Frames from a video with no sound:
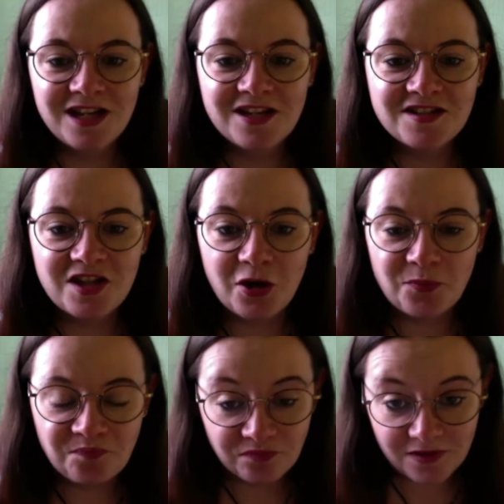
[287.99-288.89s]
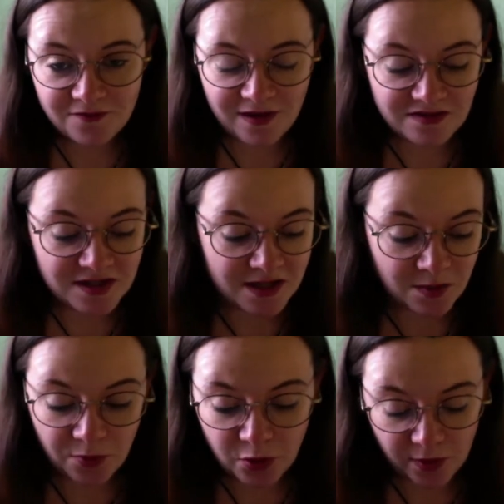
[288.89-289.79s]
So, found it in the
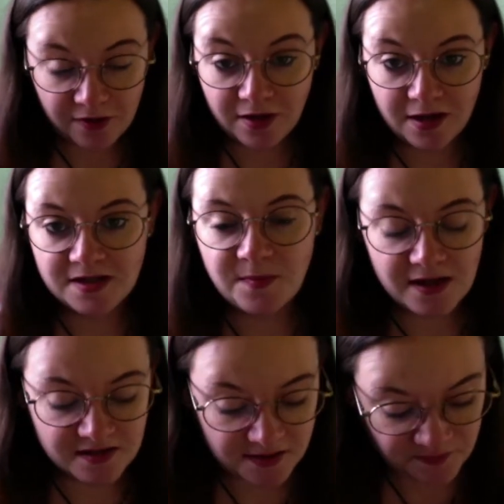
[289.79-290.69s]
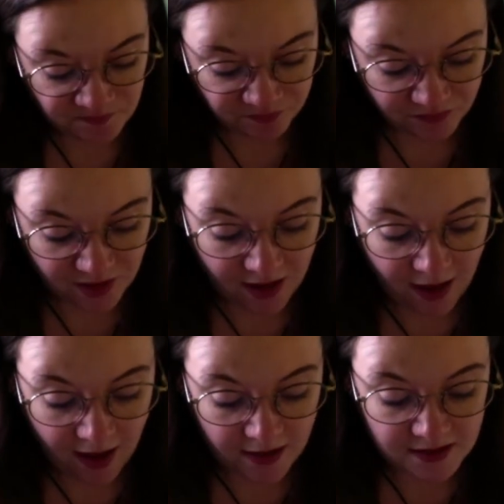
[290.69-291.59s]
book quicker than I expected
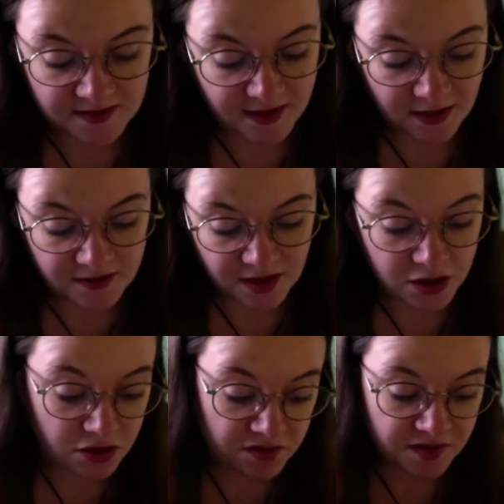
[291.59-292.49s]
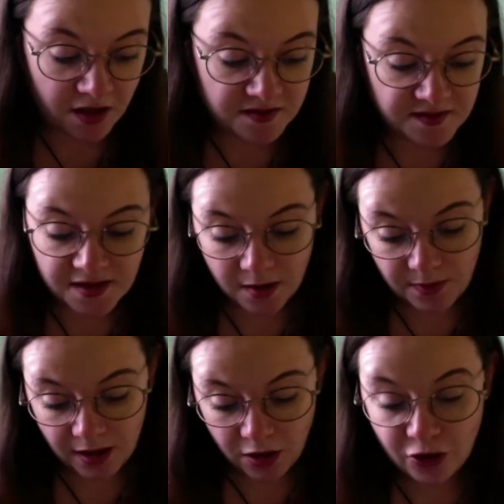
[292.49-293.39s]
and it says, A new start is
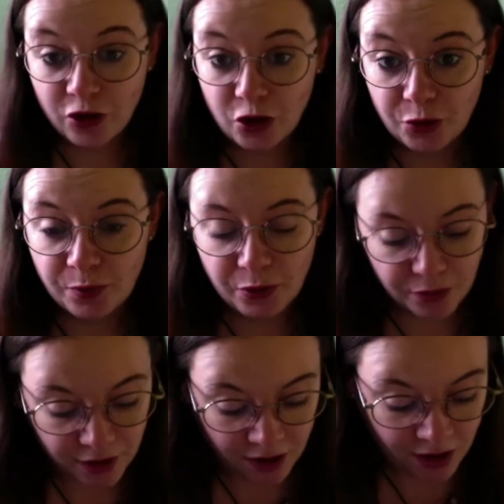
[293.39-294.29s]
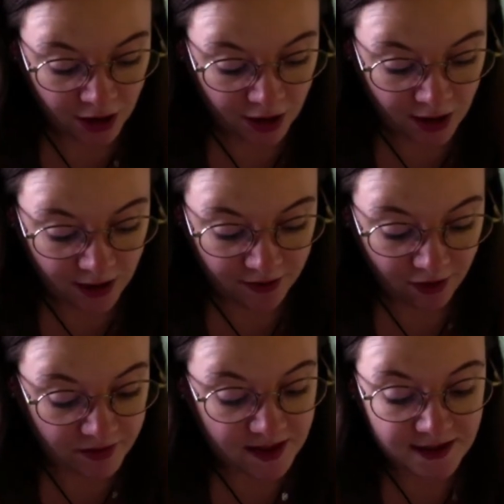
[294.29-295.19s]
coming, new moon. There
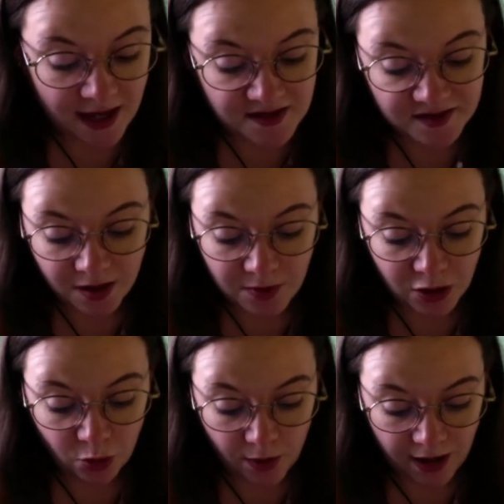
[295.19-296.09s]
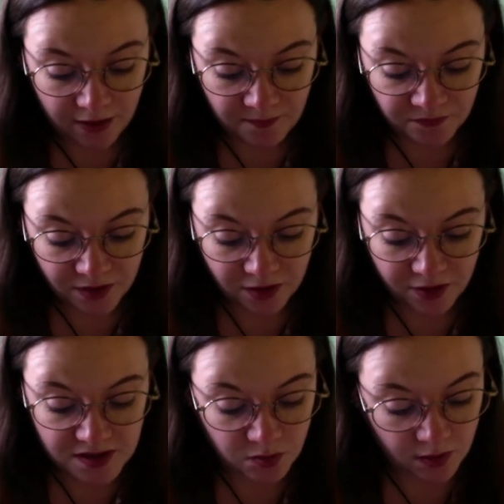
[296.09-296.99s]
is a yes coming your way.
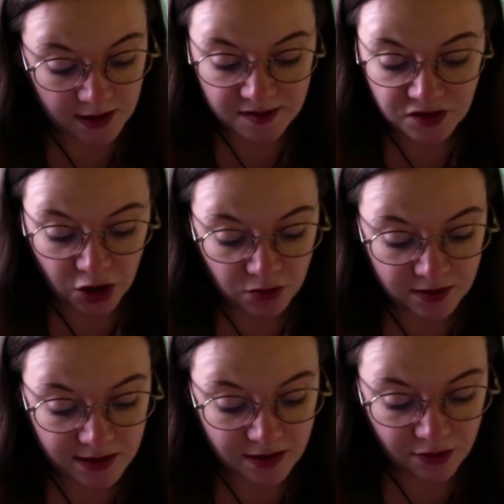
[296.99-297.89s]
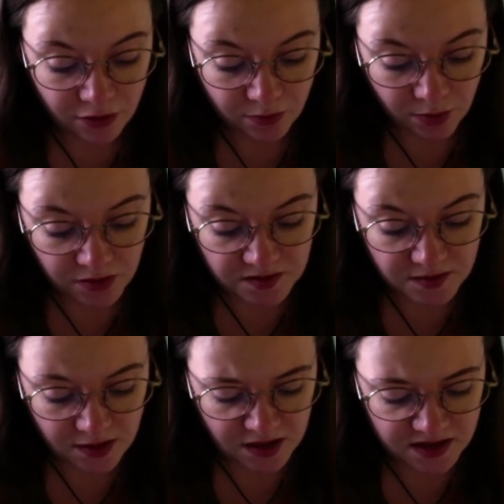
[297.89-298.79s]
This one is totally the
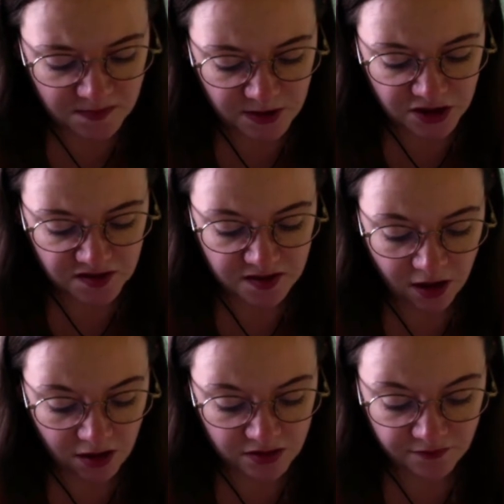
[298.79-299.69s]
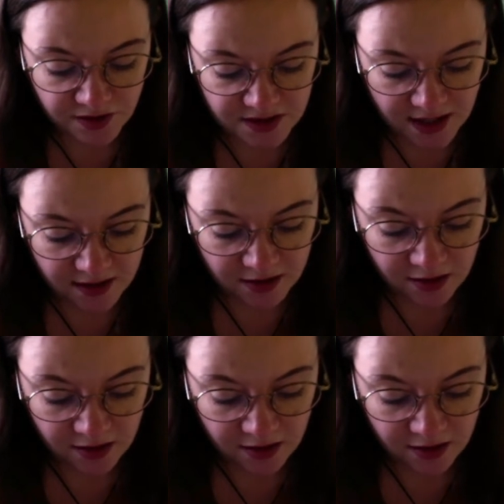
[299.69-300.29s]
most auspicious card of the deck.